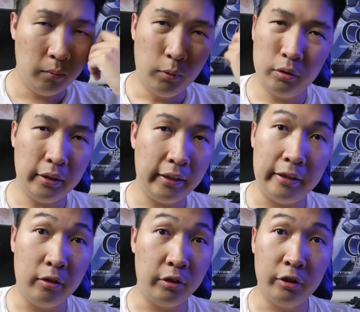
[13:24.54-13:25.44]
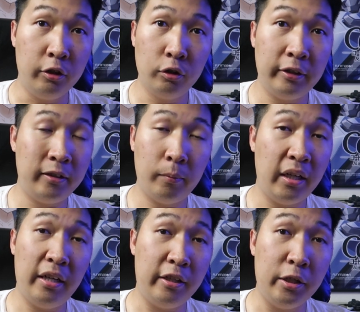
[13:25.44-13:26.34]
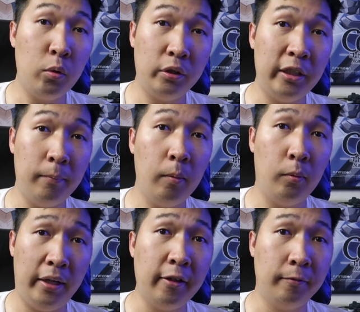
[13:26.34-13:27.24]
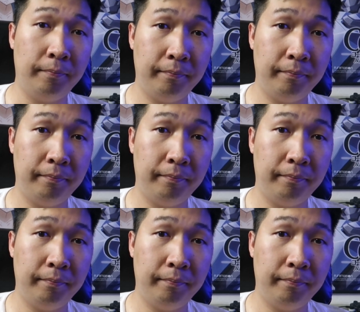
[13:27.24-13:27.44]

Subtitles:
most likely you'll see some kind of deal with T-Mobile now.